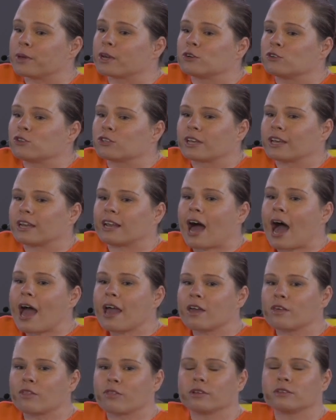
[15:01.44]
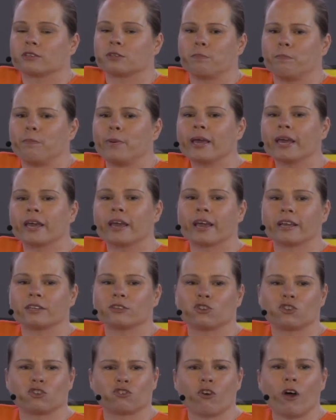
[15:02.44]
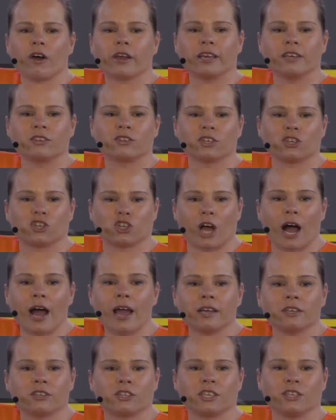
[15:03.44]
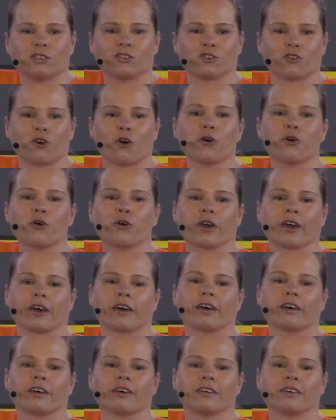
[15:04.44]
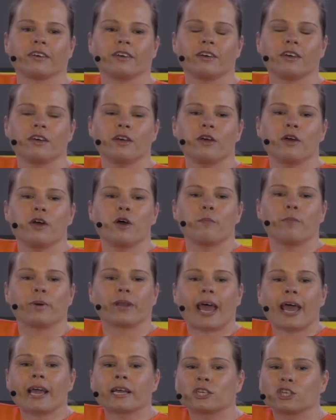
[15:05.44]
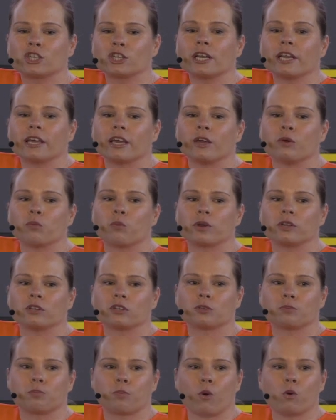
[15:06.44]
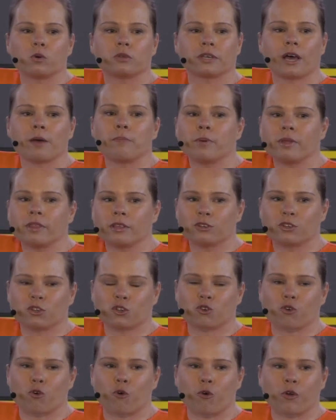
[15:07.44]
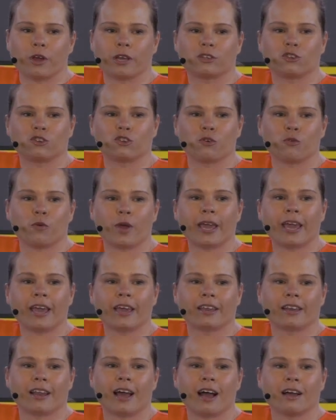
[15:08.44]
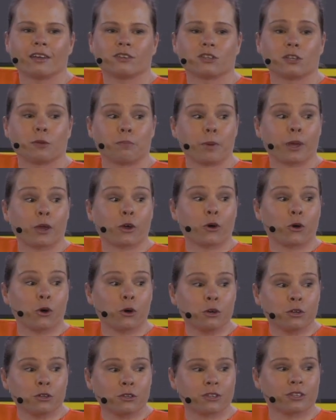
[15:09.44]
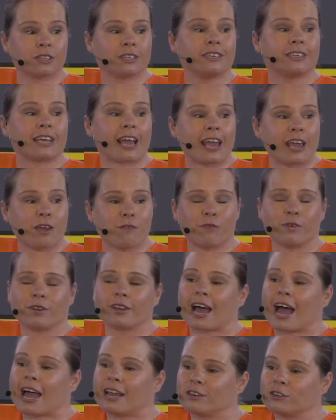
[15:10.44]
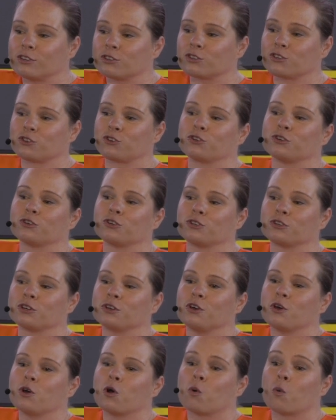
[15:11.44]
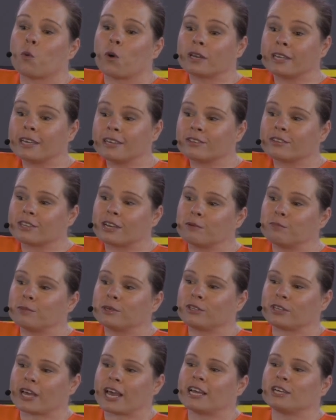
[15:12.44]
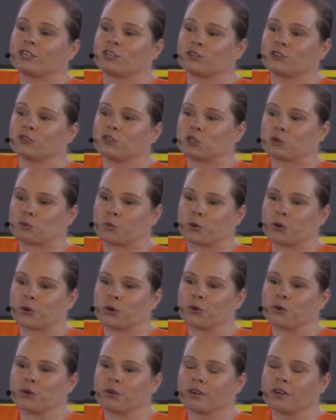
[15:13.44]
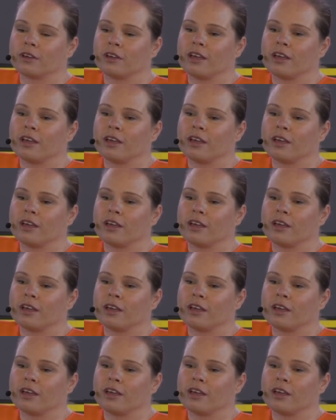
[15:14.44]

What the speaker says: because Goliath is big and strong. He's a giant, he's an ogre. But actually, what is brought up in the story is to recognize that because David understood what his limitations were,